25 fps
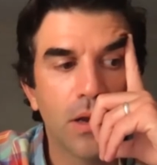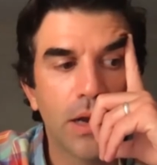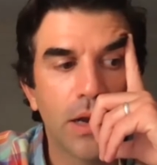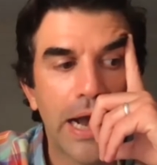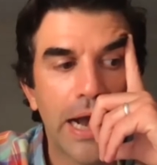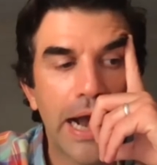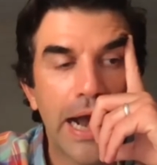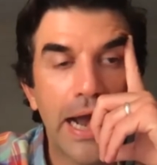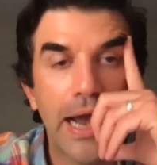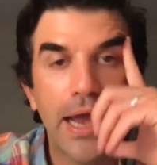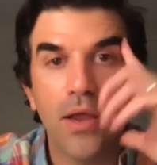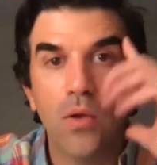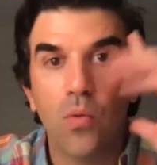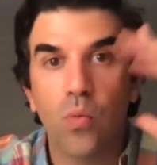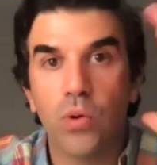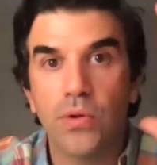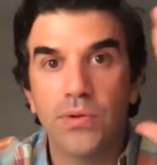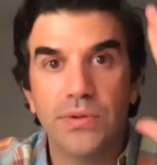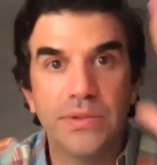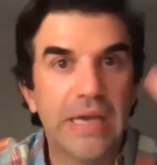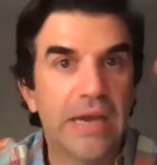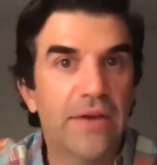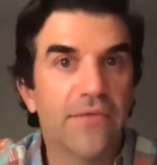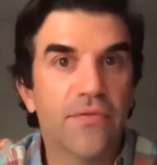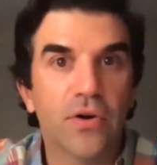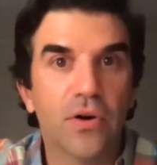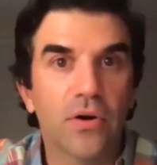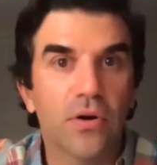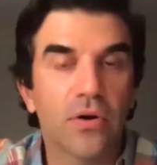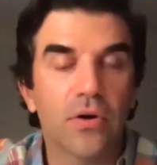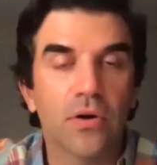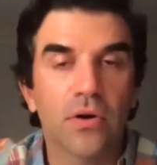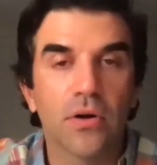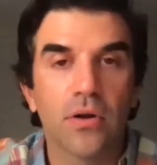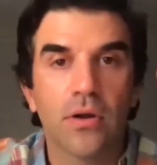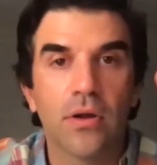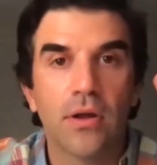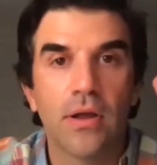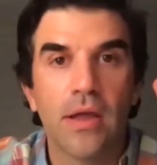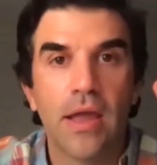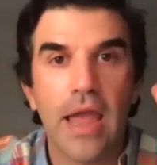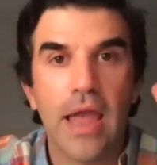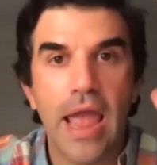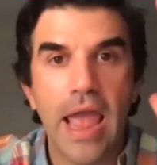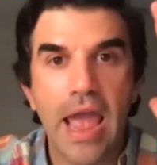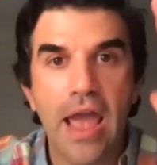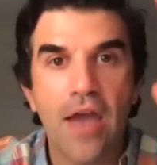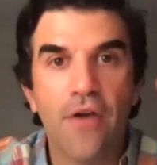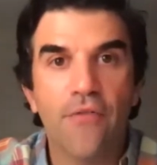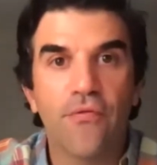I will never
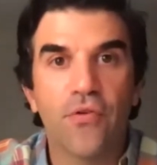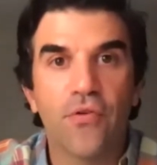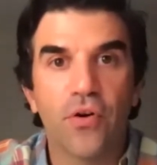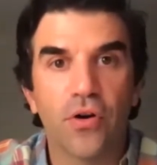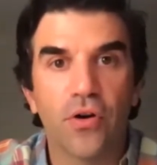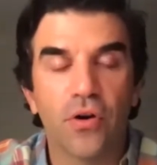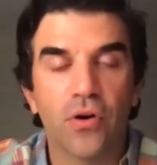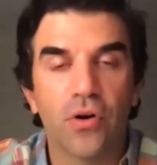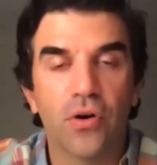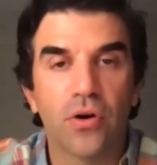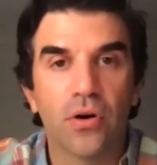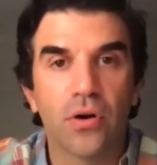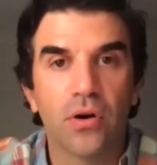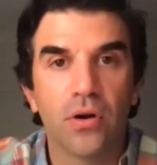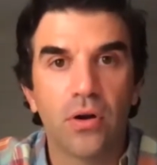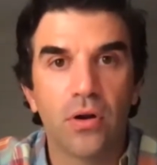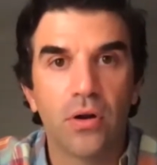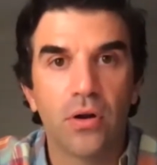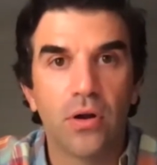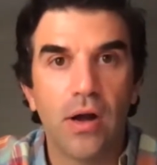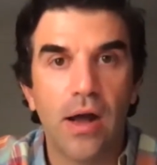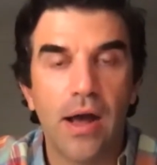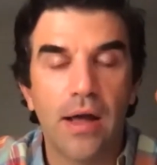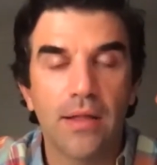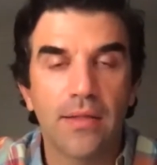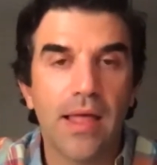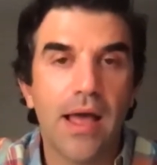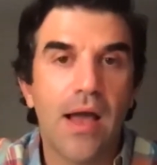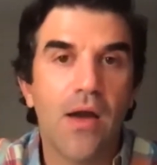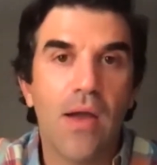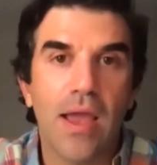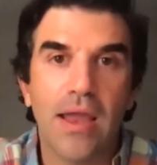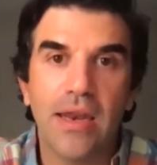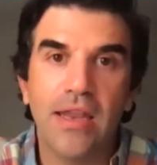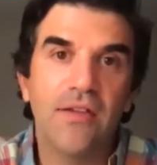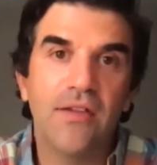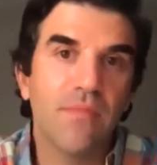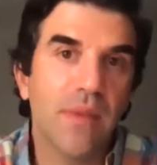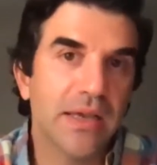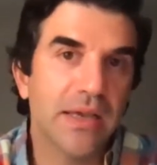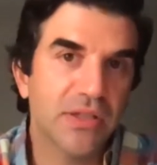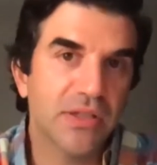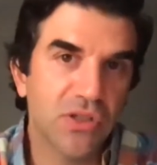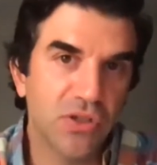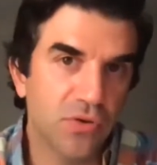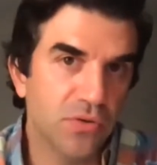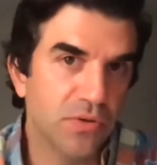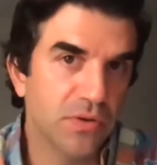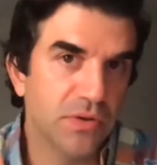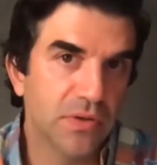ever allow any of my
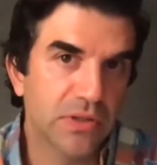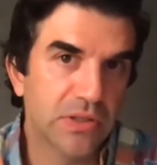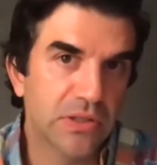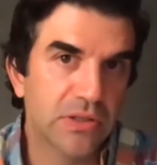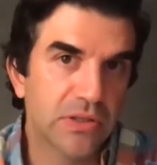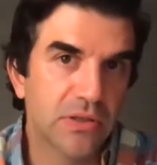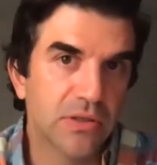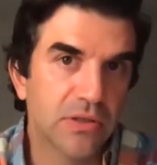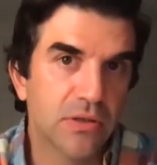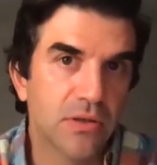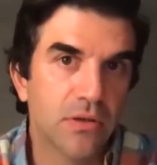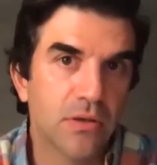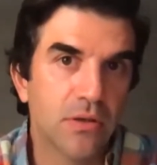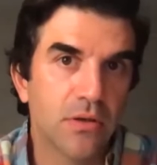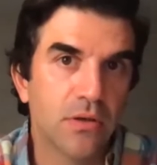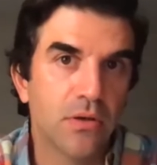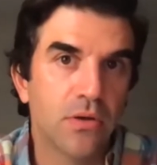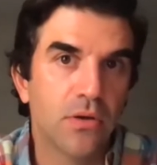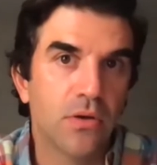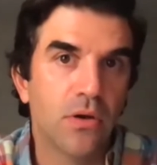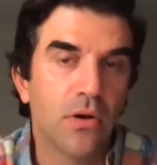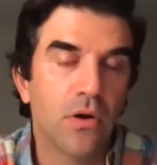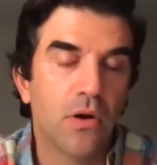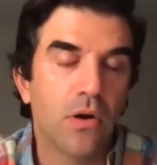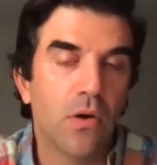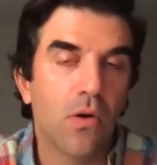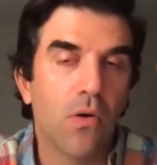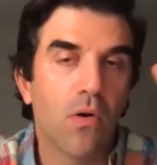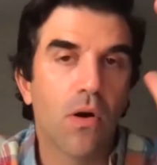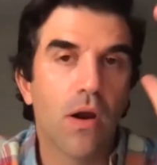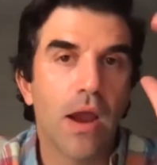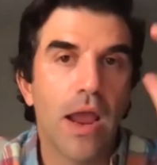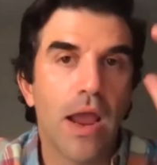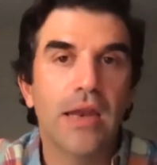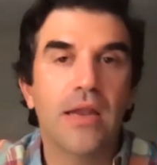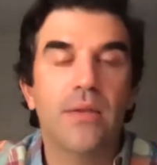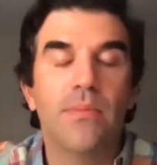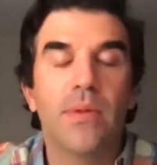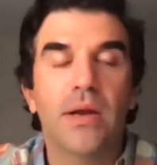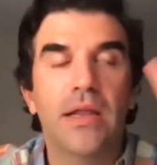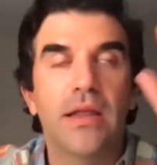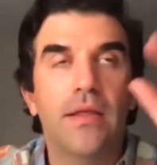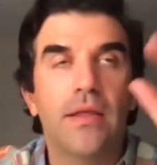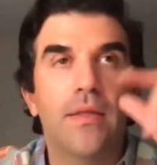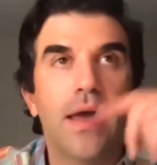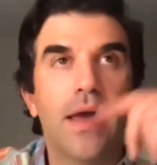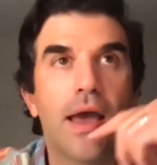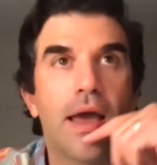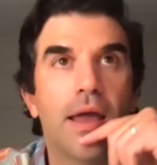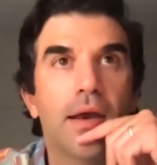students or anybody
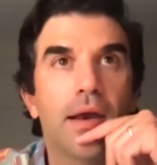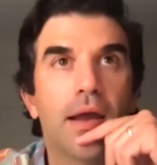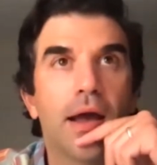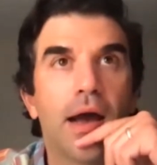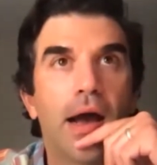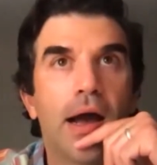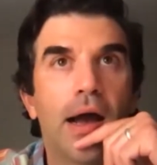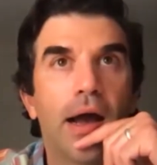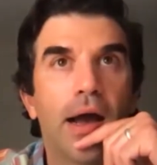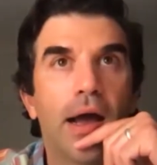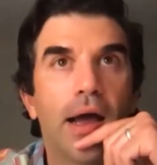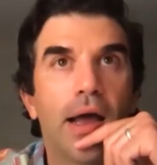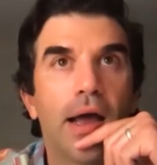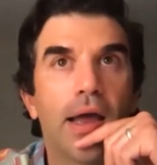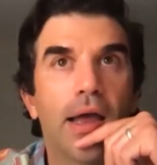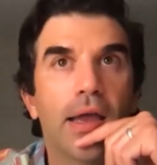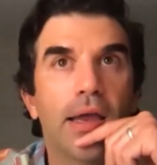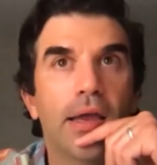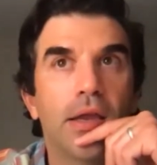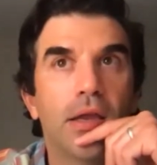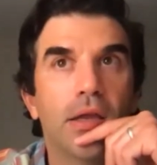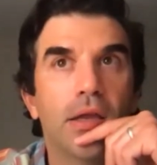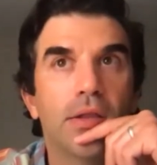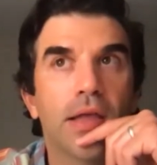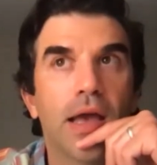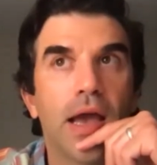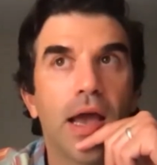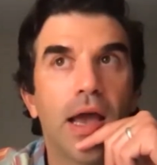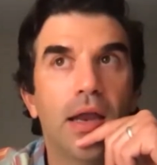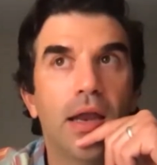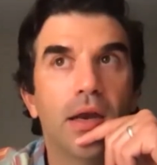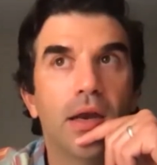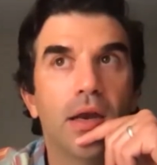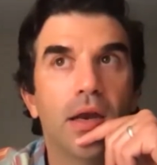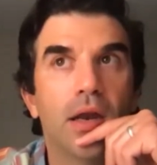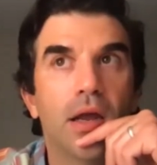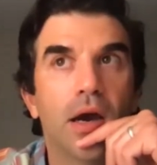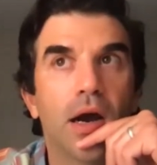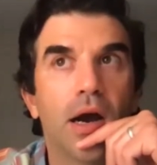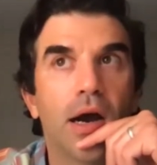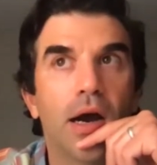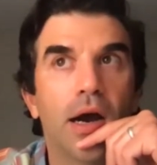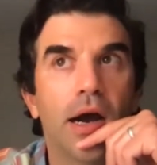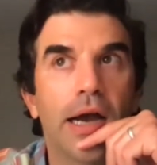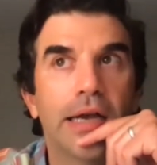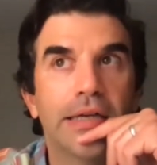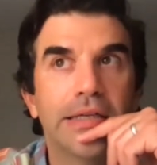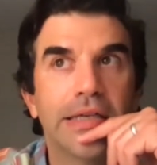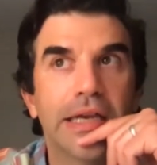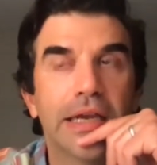that I that uh,
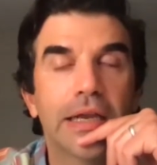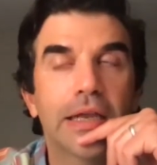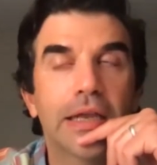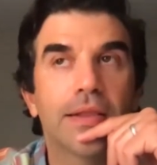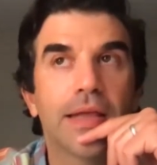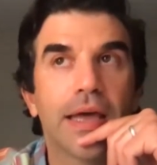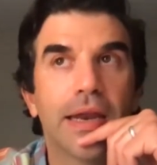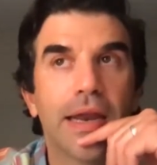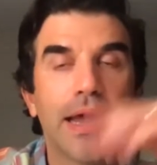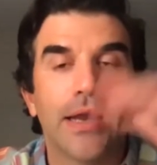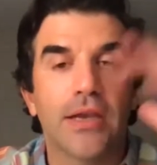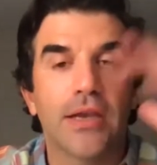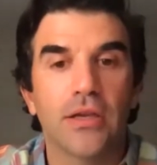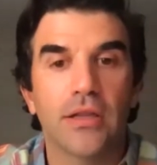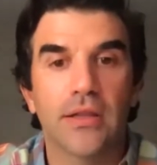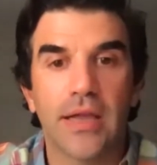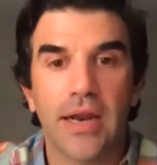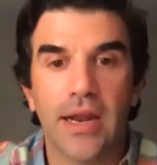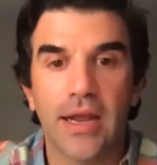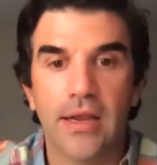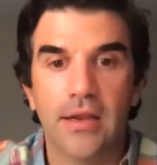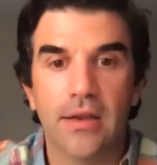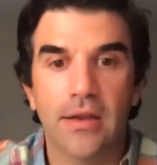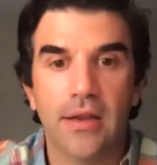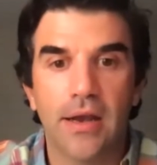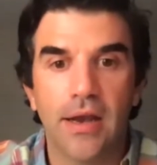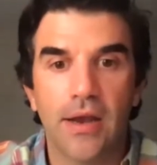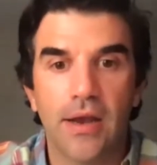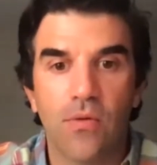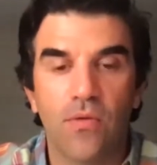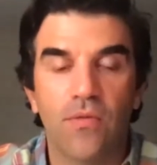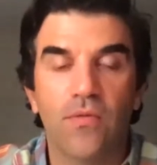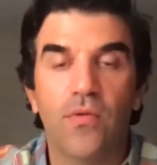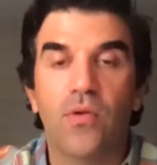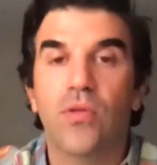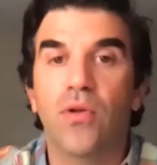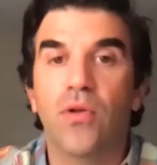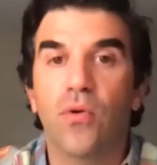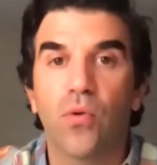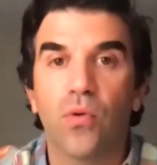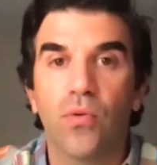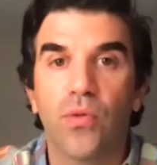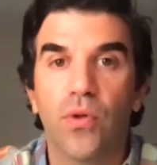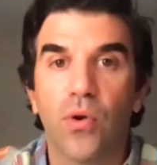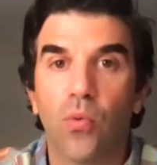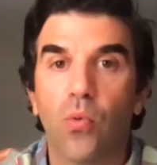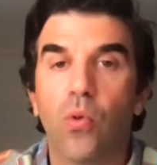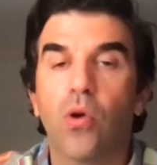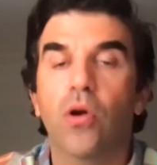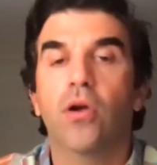I take that I that I, I review their
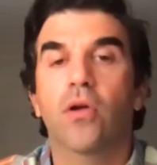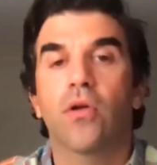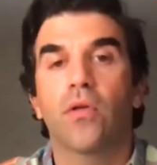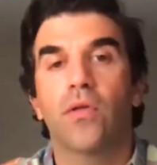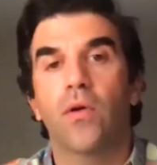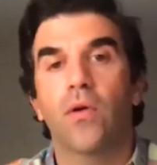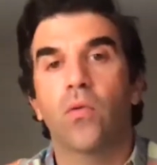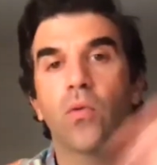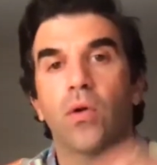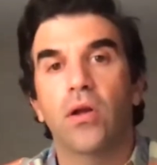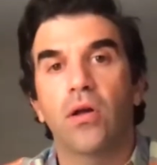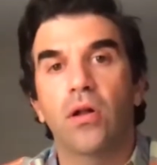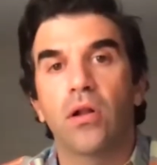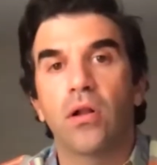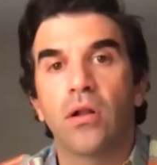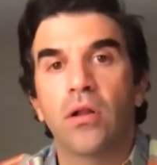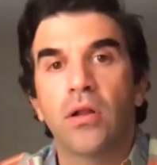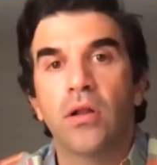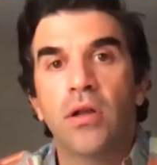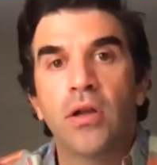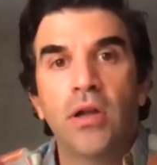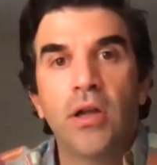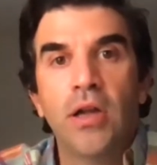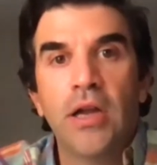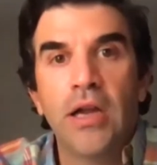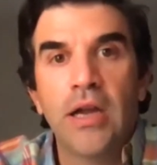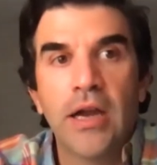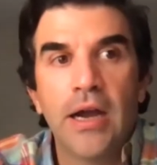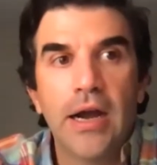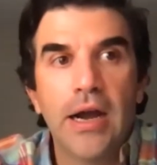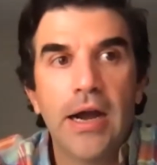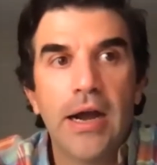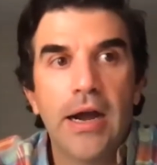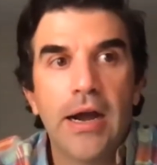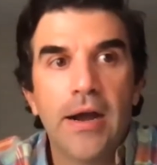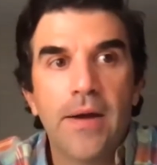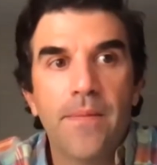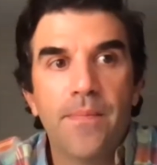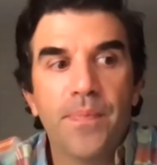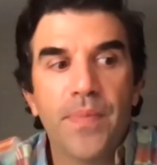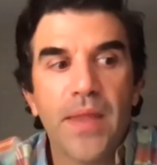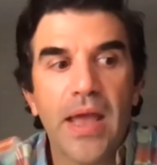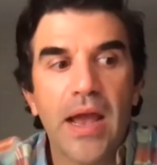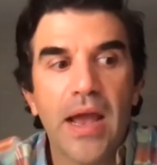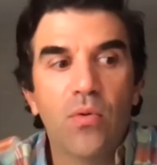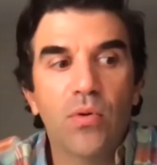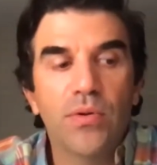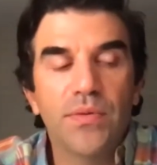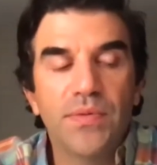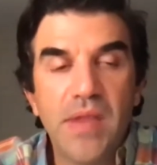their work or their reel um,
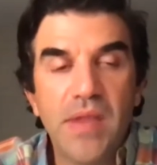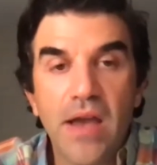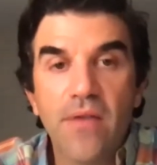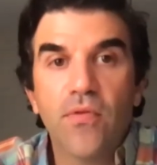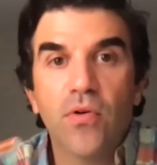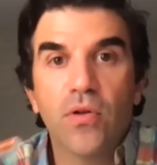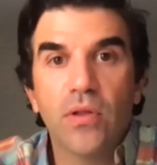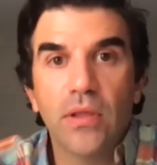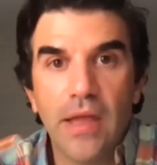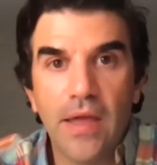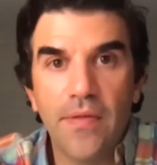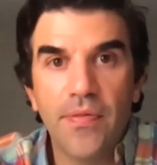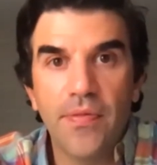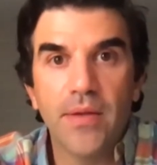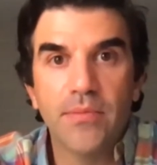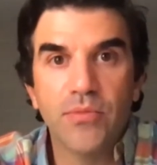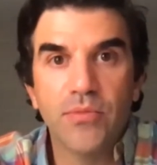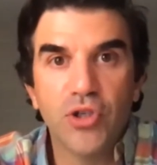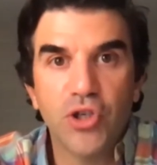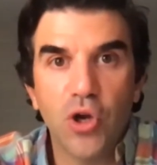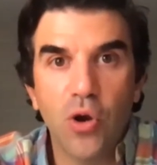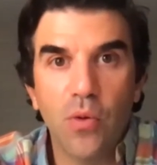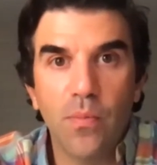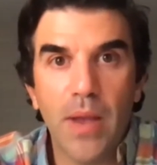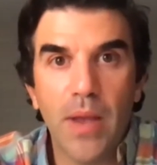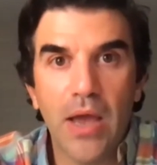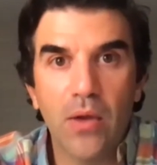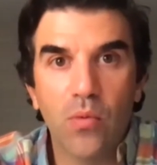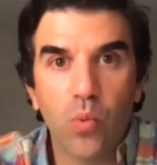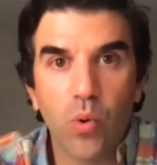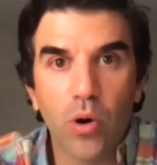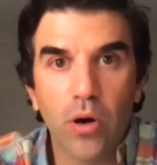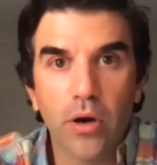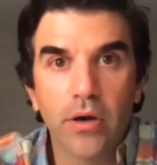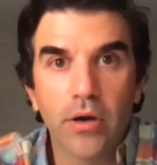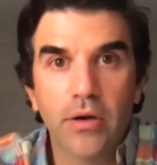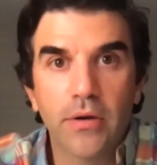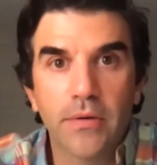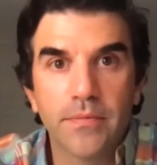I will never let them show bad work.